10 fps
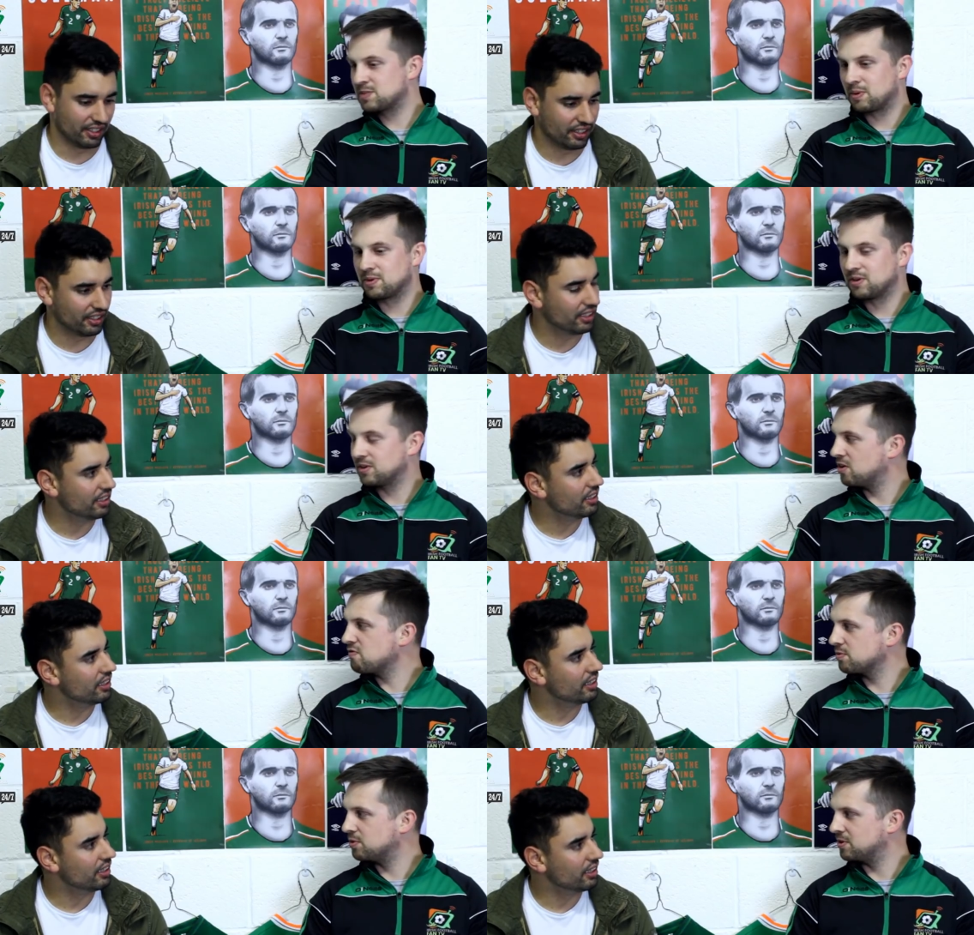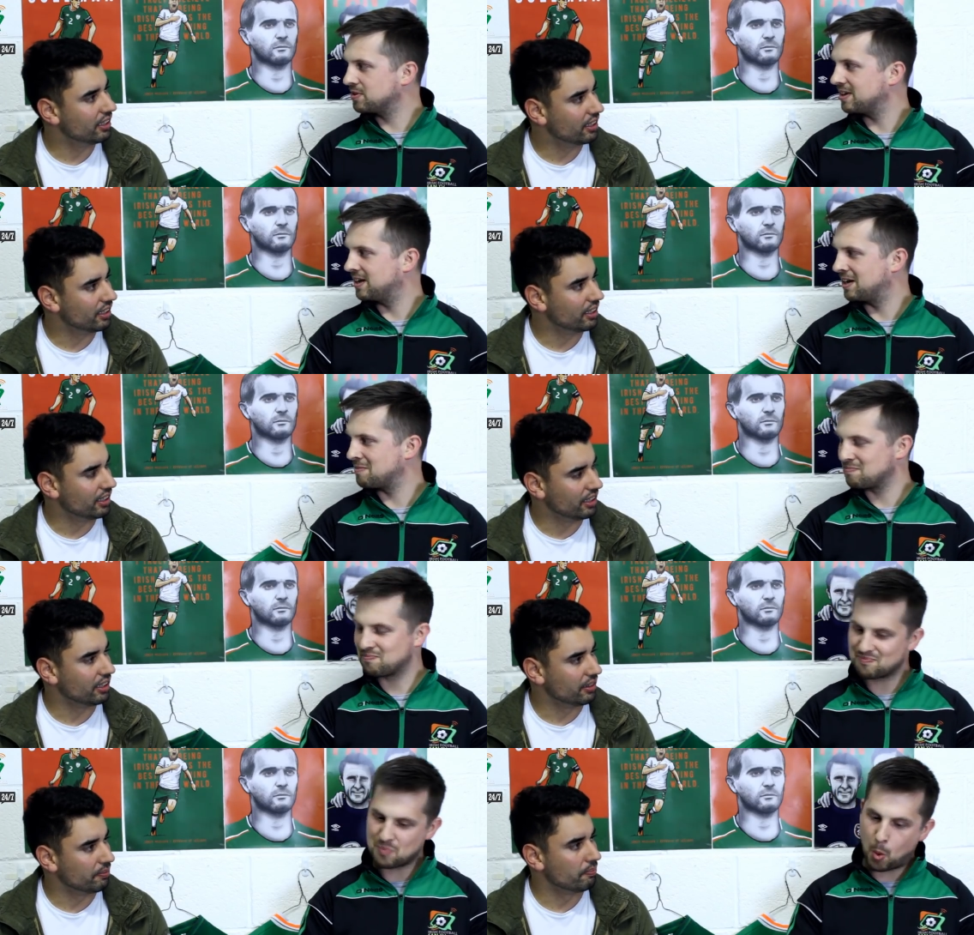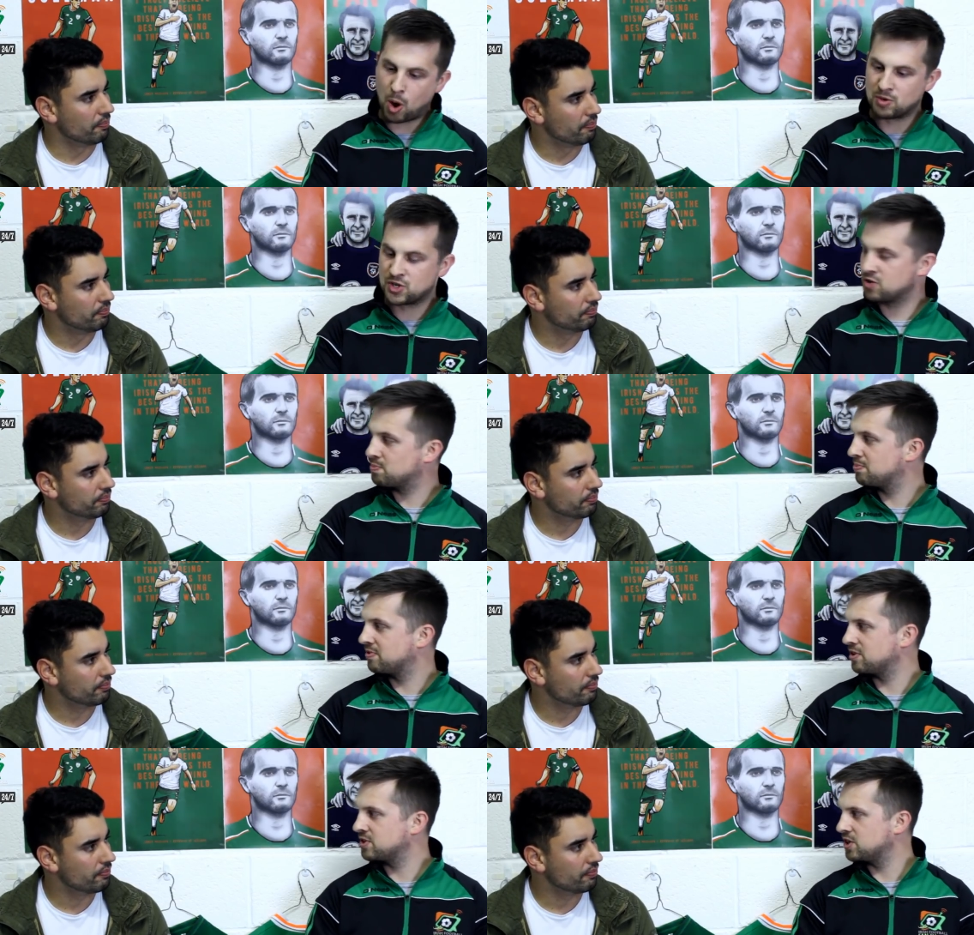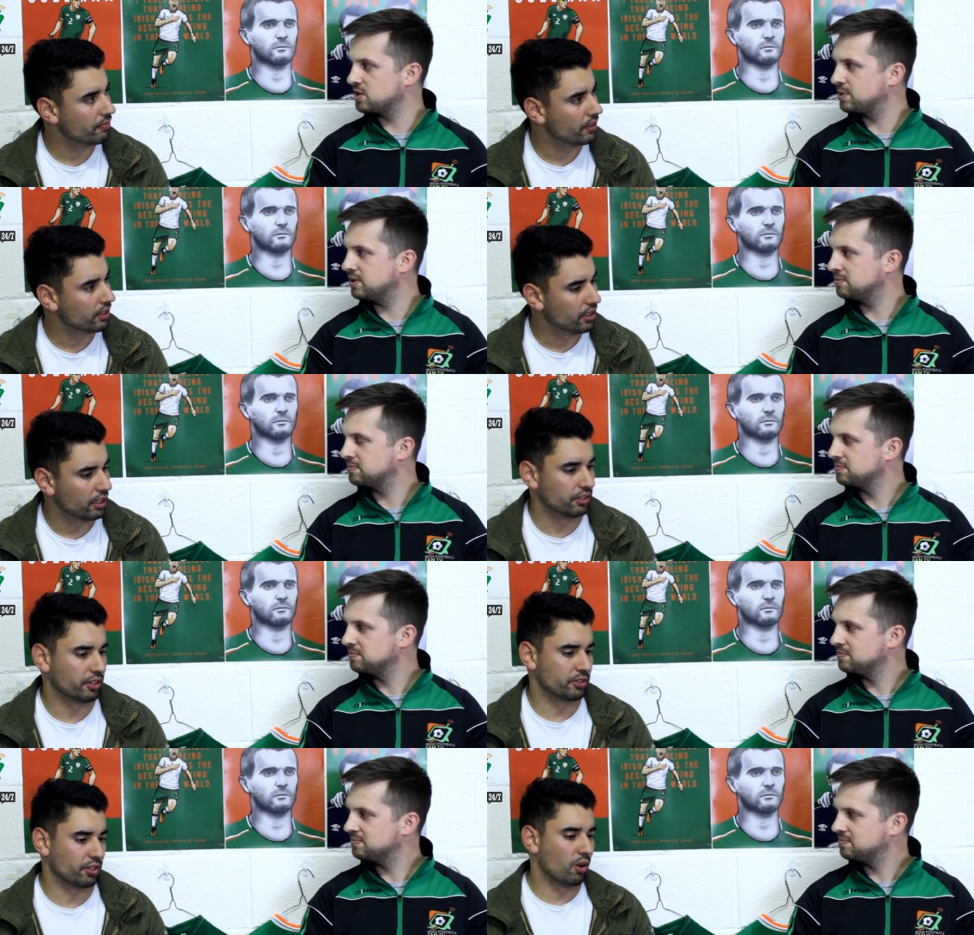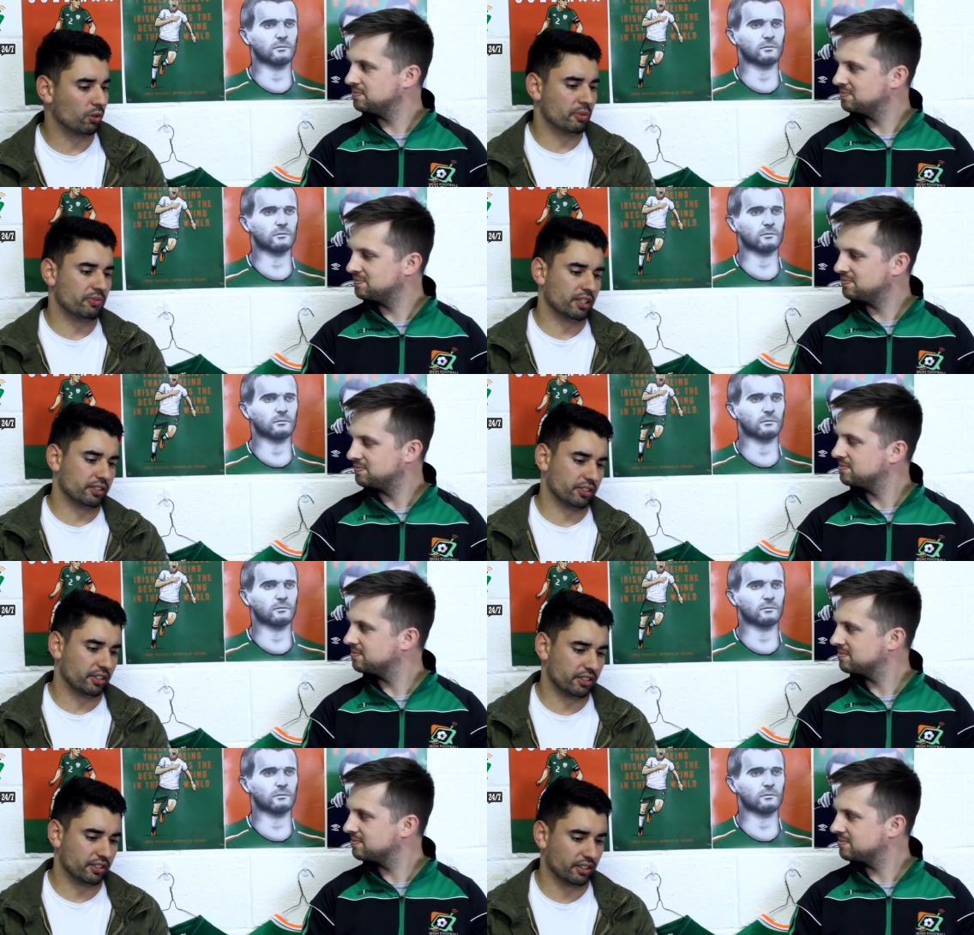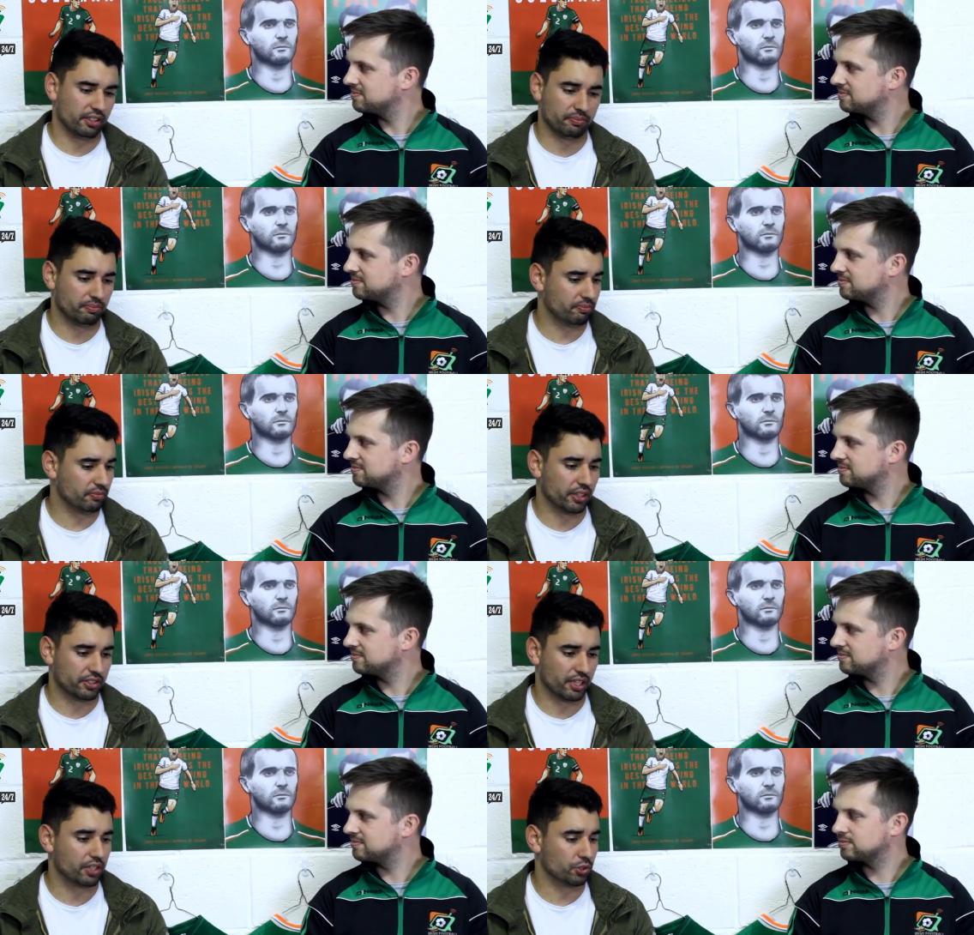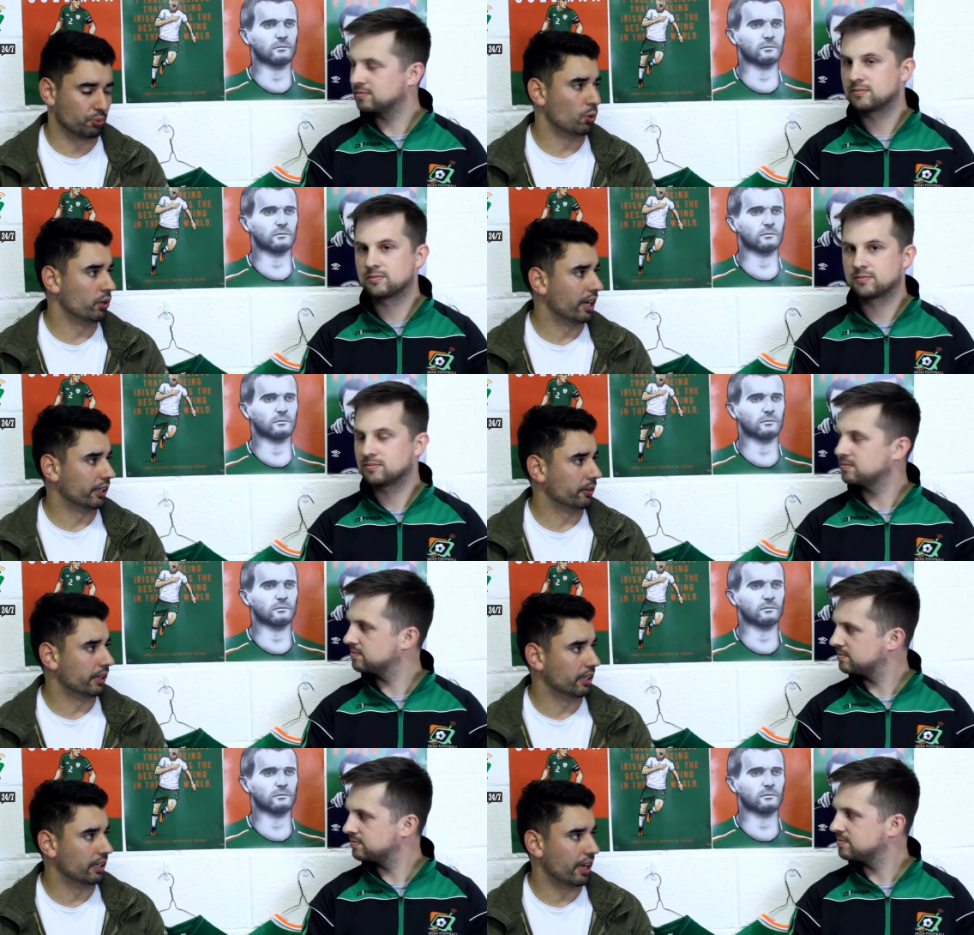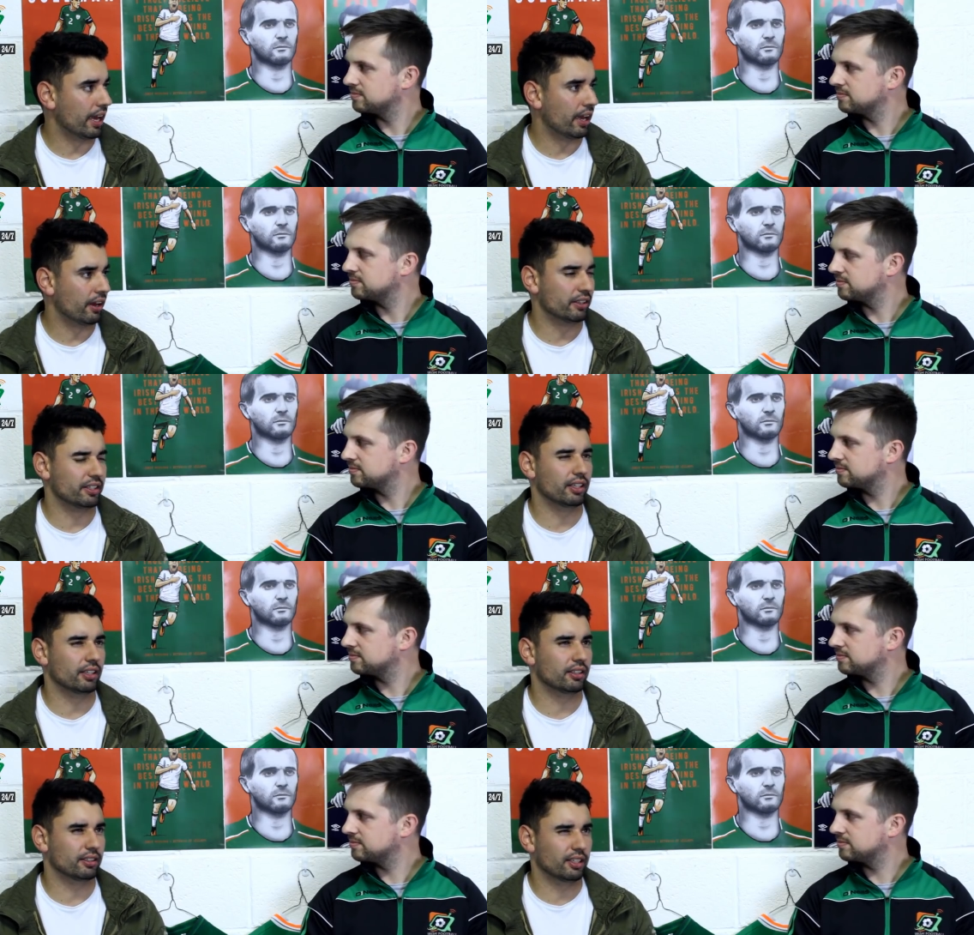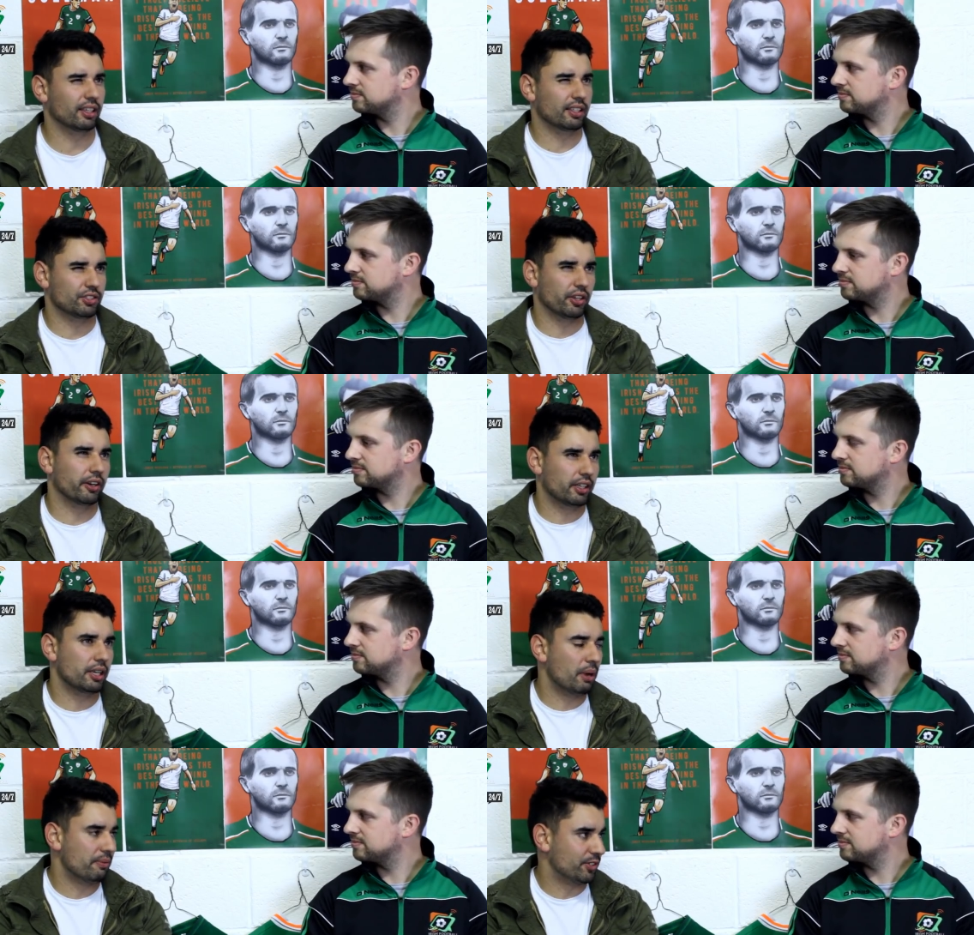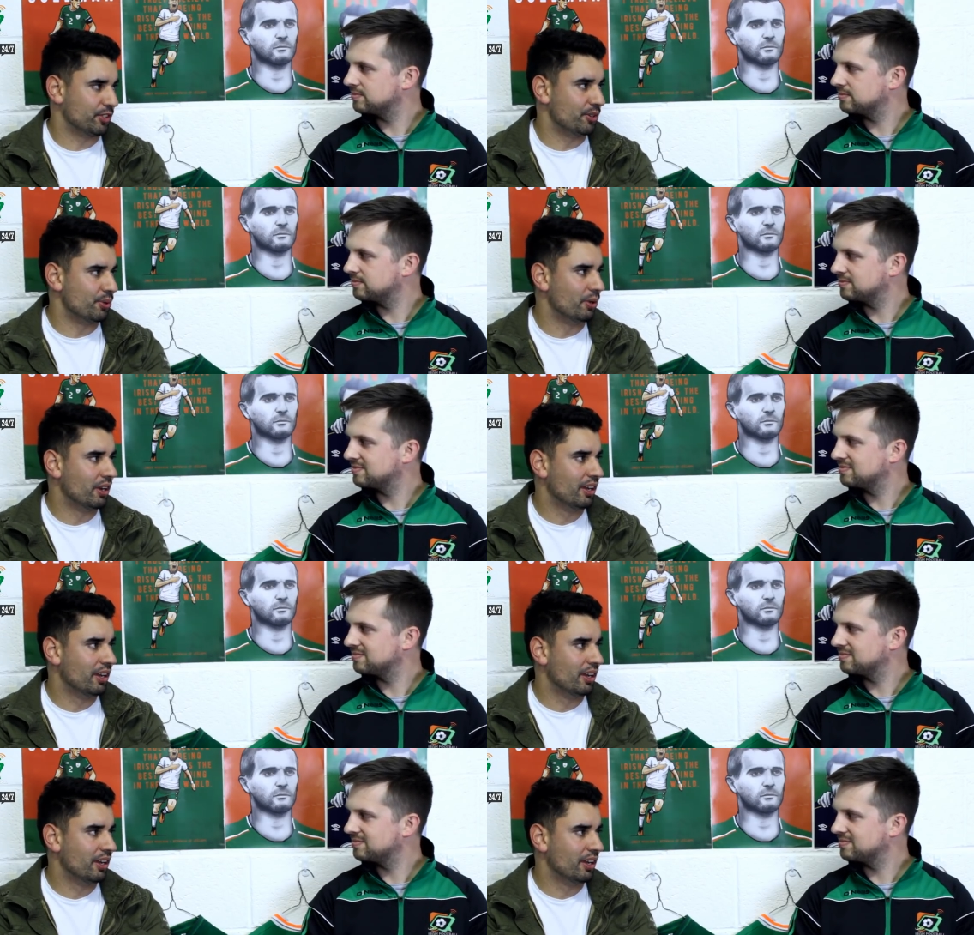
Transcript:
Speaker 1: is, is, probably going to go for one. Um, mm. What would your preferred choice be?
Speaker 2: In terms of holding midfielders, I I I'd say just one anchoring. Uh, I think think against Turkey he went for two,